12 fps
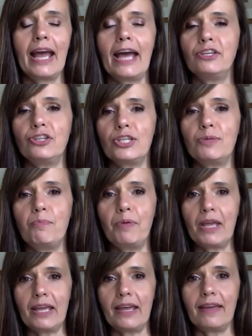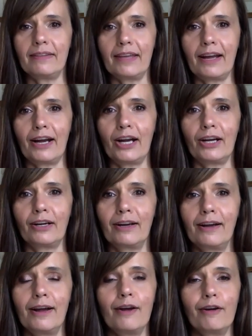and just being there
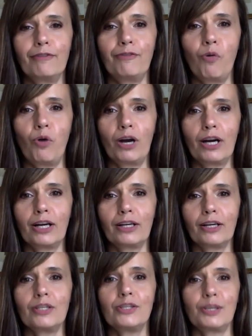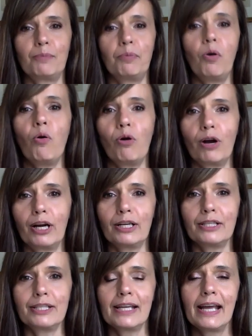for
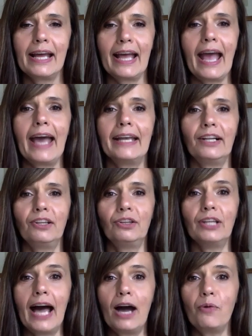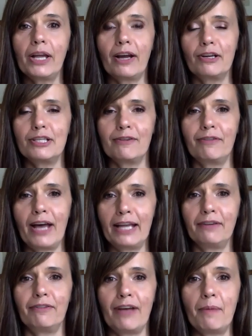support and allowing our
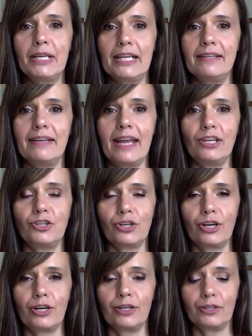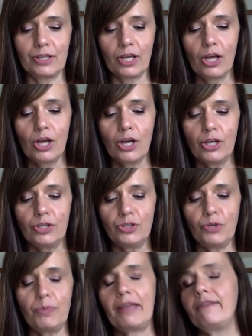divine feminine natures
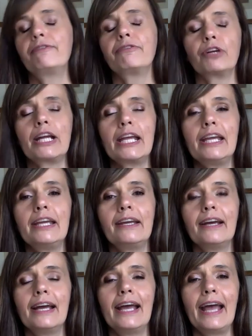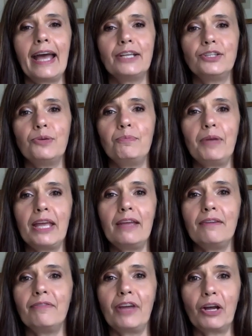to be free and to
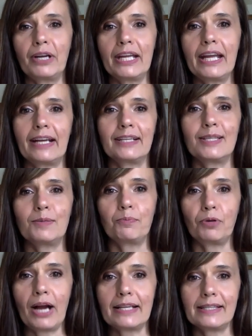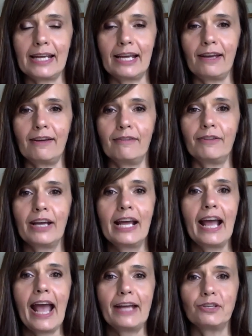be very expressive
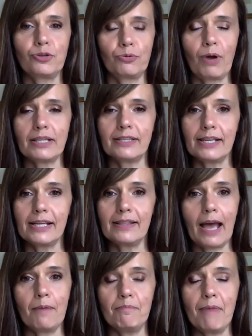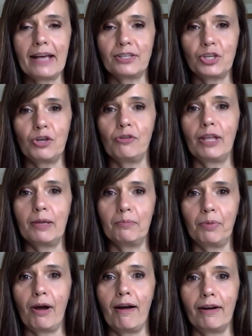and trusting that masculine
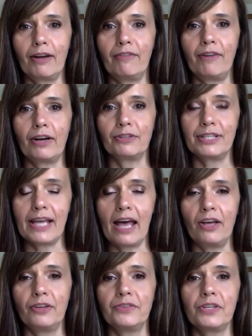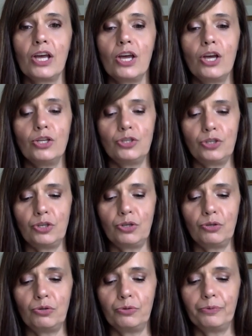part of ourselves
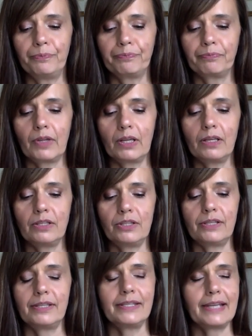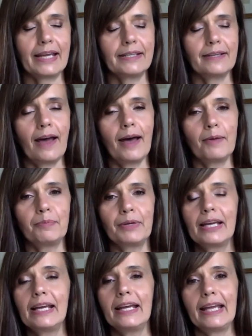to stand up
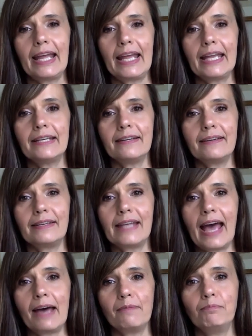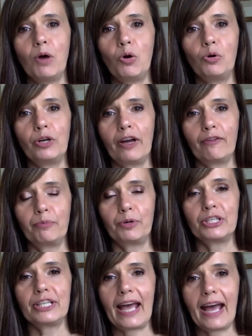in that mode of
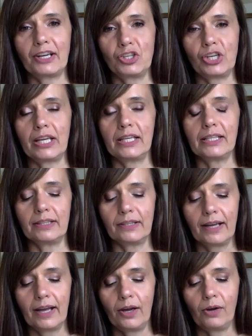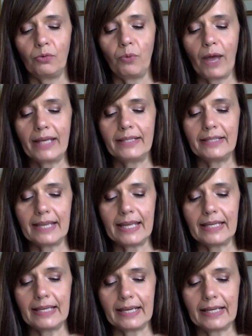protection when
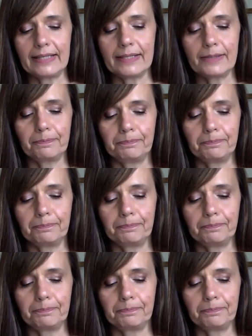needed.